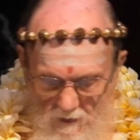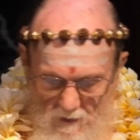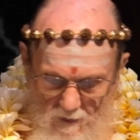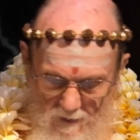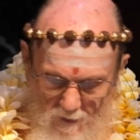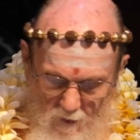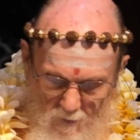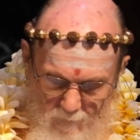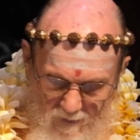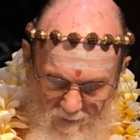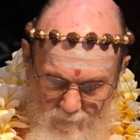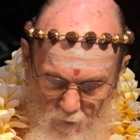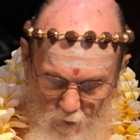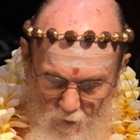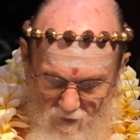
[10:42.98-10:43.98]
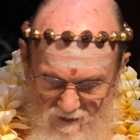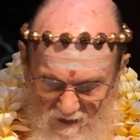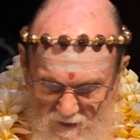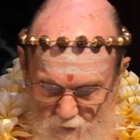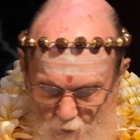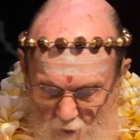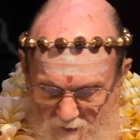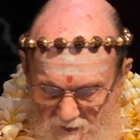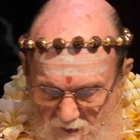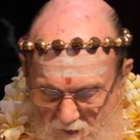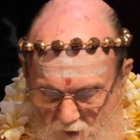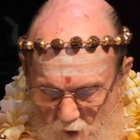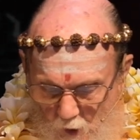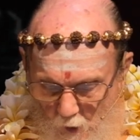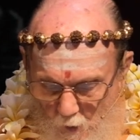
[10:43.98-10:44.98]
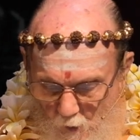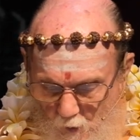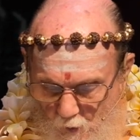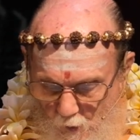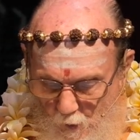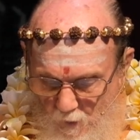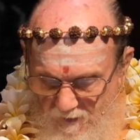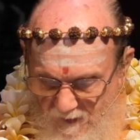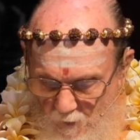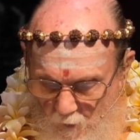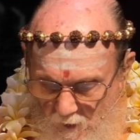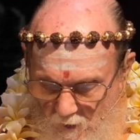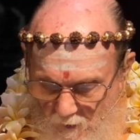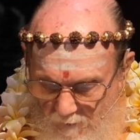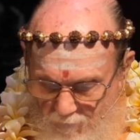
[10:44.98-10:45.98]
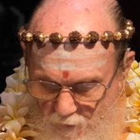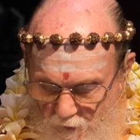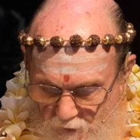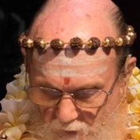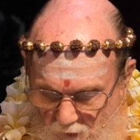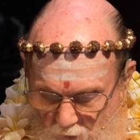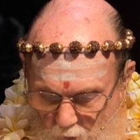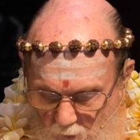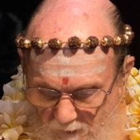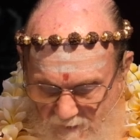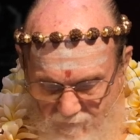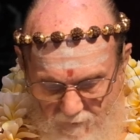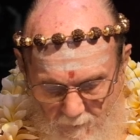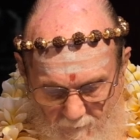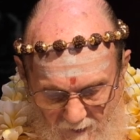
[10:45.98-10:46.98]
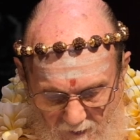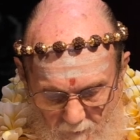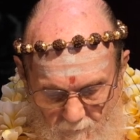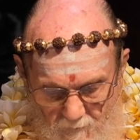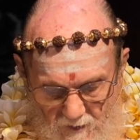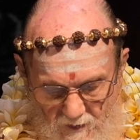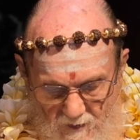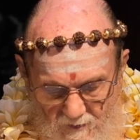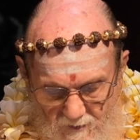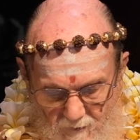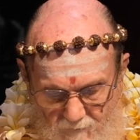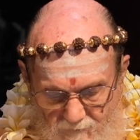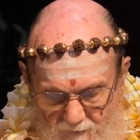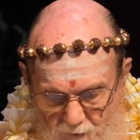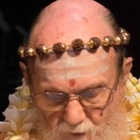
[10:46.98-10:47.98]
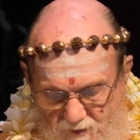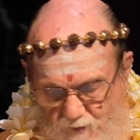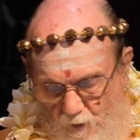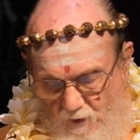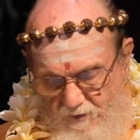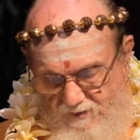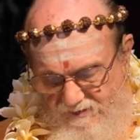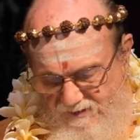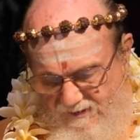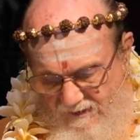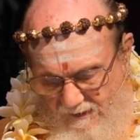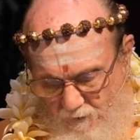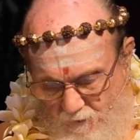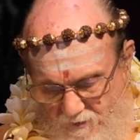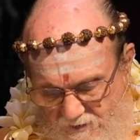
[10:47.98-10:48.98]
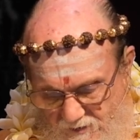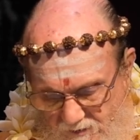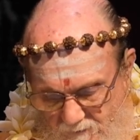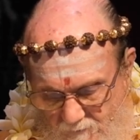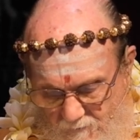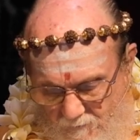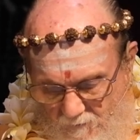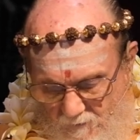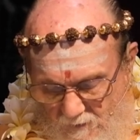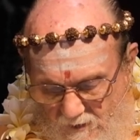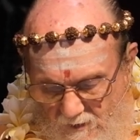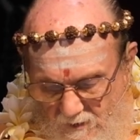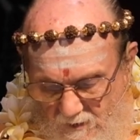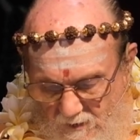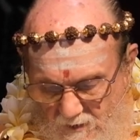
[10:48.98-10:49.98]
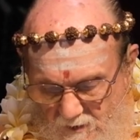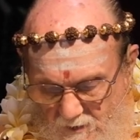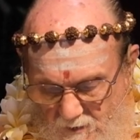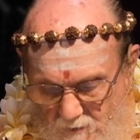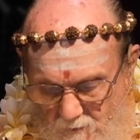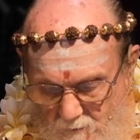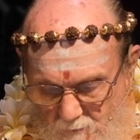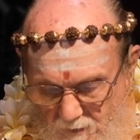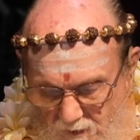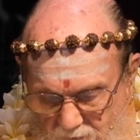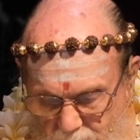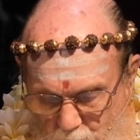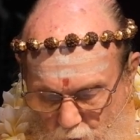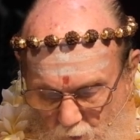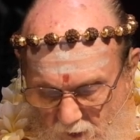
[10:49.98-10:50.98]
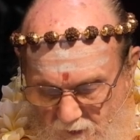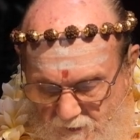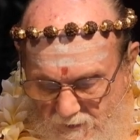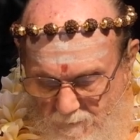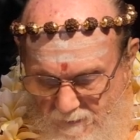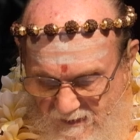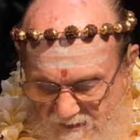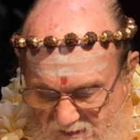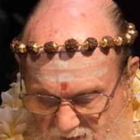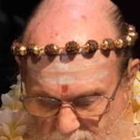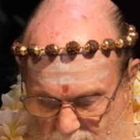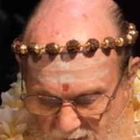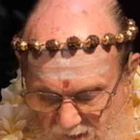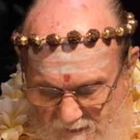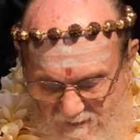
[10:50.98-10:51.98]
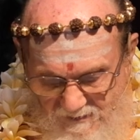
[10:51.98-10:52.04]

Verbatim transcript: There are people who just wouldn't know who they were if you took away from them their fears, worries, and doubts. But if you want to be somebody,